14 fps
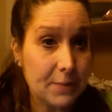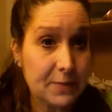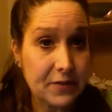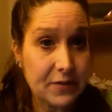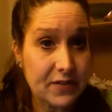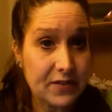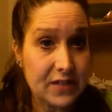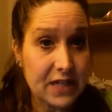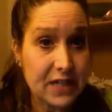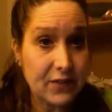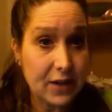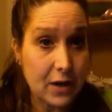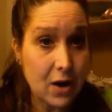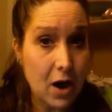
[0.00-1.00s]
of the
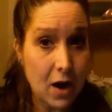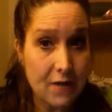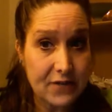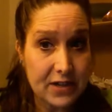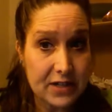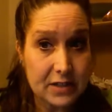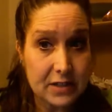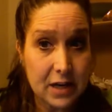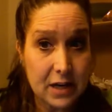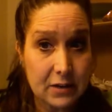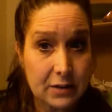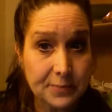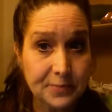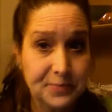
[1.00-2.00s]
Deviant Offense
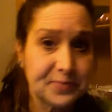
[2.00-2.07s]
Cycle,